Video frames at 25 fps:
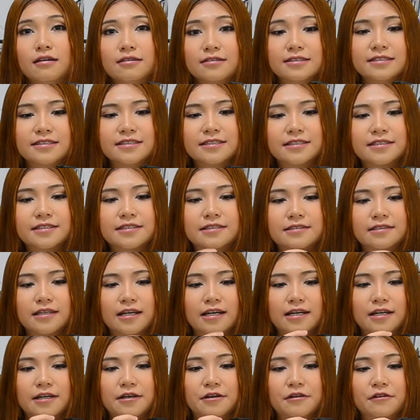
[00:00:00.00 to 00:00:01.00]
this is
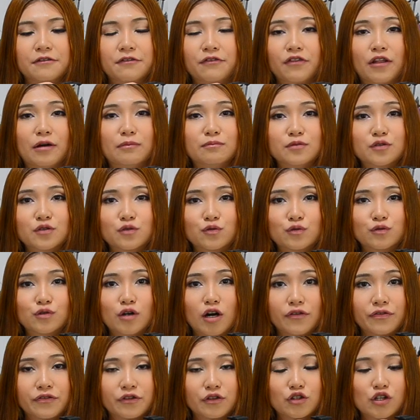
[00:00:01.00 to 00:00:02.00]
the thumb screw
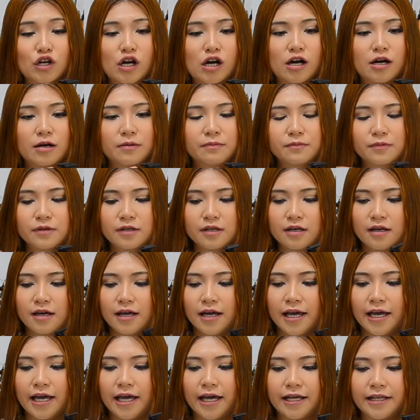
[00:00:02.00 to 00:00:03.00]
on the top
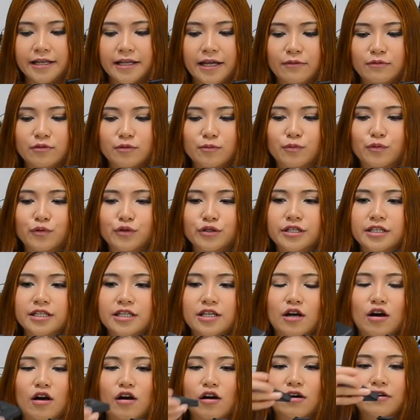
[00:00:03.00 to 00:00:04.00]
and I will put
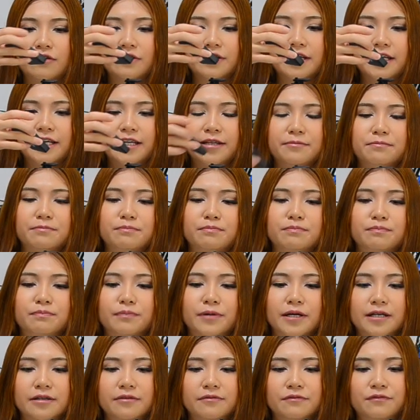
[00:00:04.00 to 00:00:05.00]
it on it
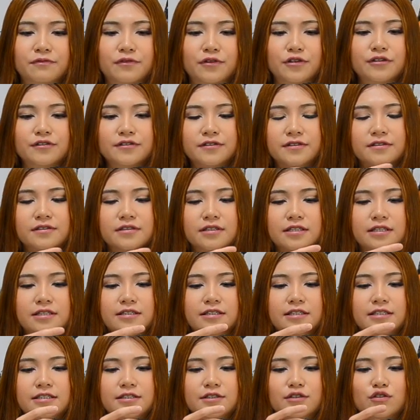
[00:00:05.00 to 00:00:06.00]
but first it
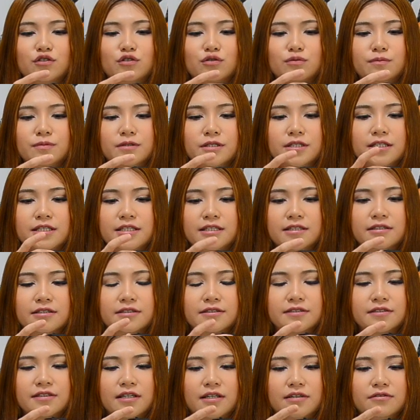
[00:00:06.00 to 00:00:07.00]
needs to be in
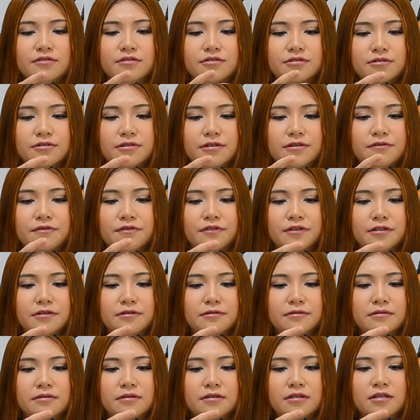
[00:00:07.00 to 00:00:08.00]
the center I
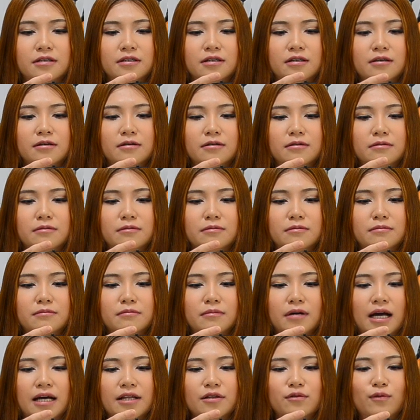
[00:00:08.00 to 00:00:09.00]
think
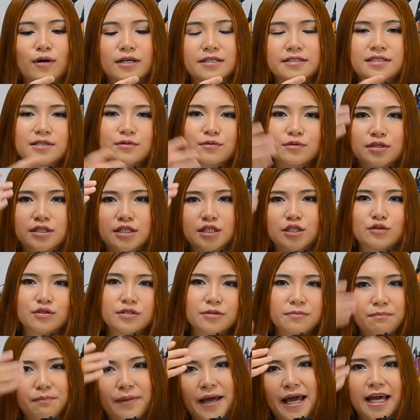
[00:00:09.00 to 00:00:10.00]
otherwise it will tilt
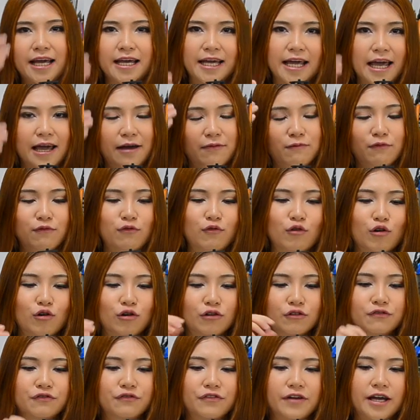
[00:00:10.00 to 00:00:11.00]
it back and
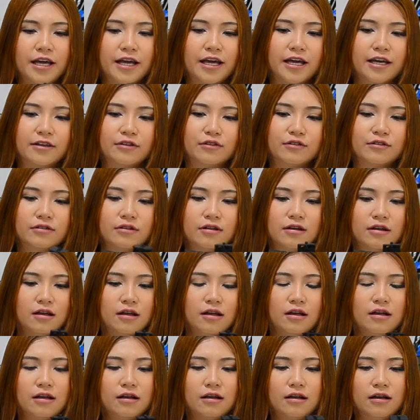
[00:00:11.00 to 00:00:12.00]
forth and
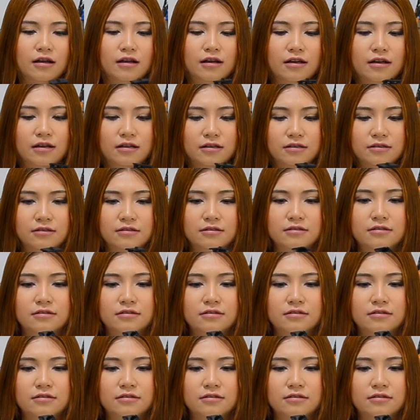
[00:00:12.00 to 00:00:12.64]
uh,